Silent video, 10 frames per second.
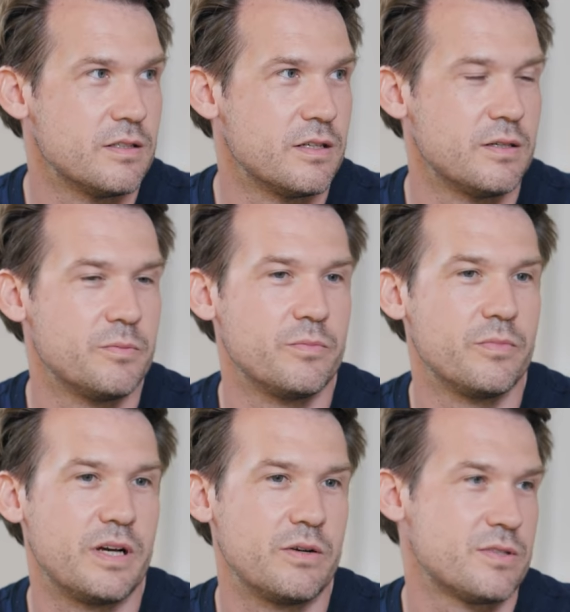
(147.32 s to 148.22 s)

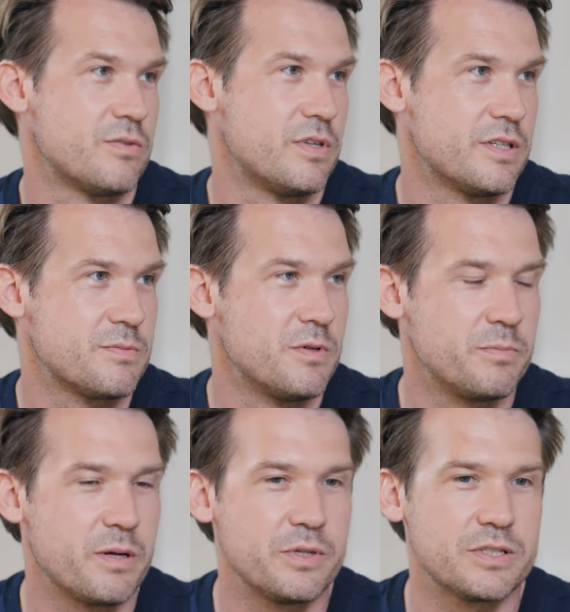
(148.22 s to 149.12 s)
I also run a
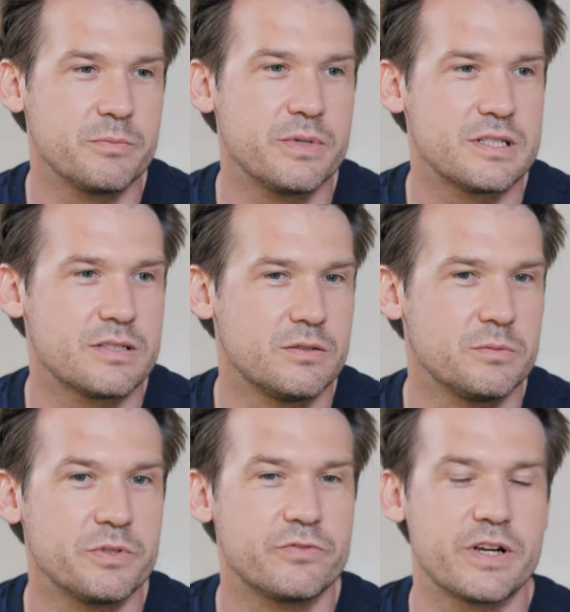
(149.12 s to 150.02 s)
small publishing business
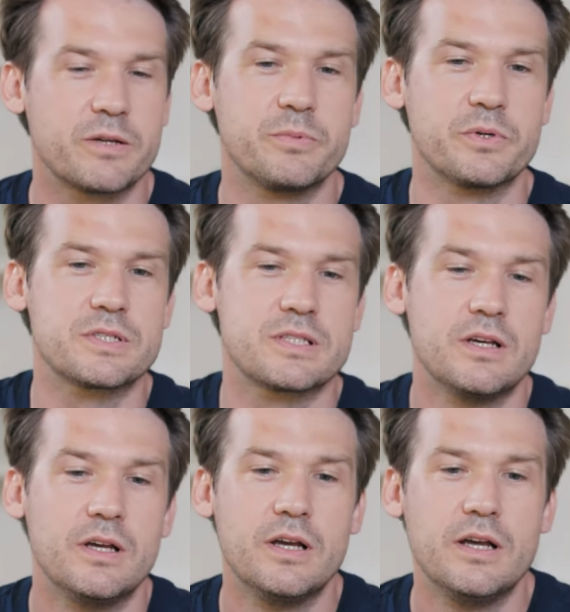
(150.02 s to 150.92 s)
called Be Frank Books.